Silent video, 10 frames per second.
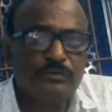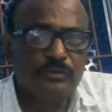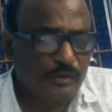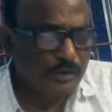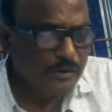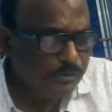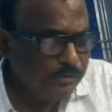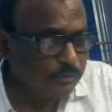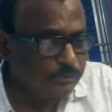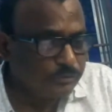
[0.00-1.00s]
He
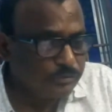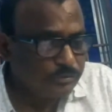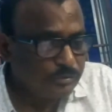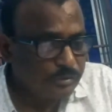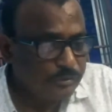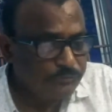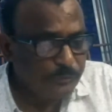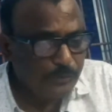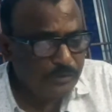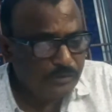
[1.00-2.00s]
knows, the
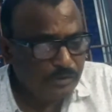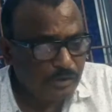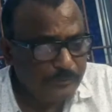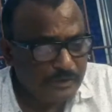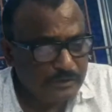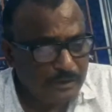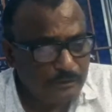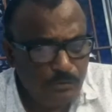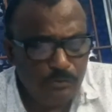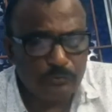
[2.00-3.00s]
person committing that
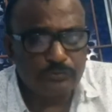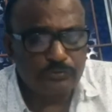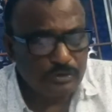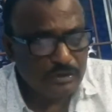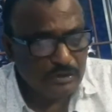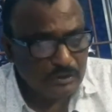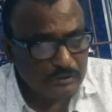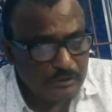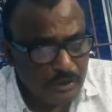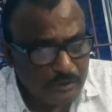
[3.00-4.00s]
knows
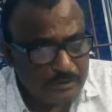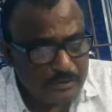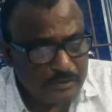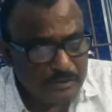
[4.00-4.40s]
that